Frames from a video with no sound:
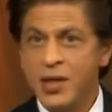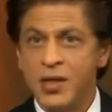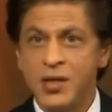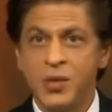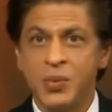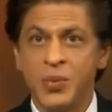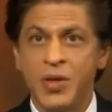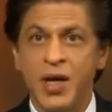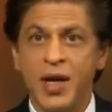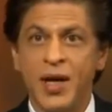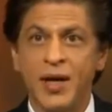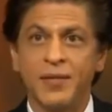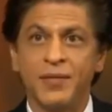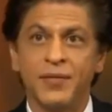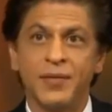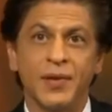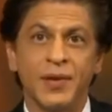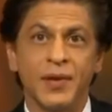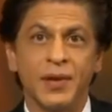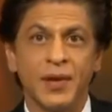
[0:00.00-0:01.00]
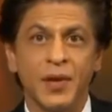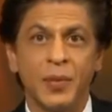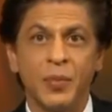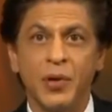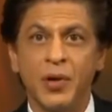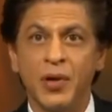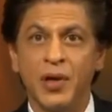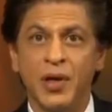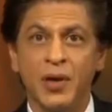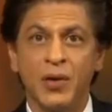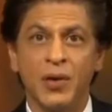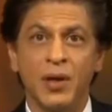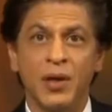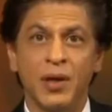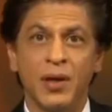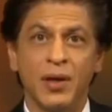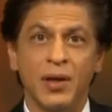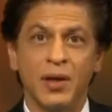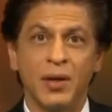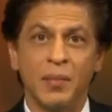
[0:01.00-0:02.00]
So we have a body
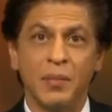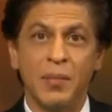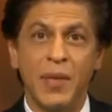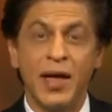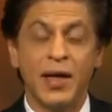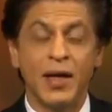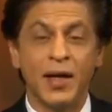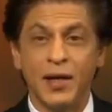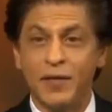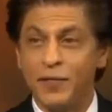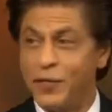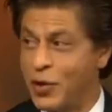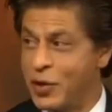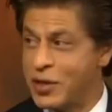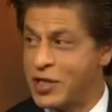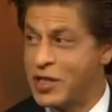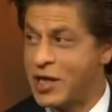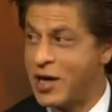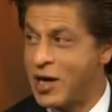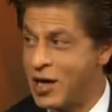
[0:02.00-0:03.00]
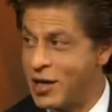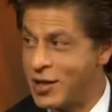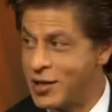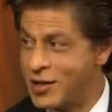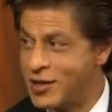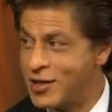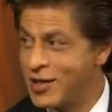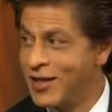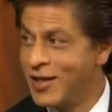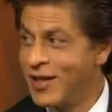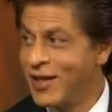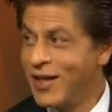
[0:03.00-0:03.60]
called Make Love, Not Scars.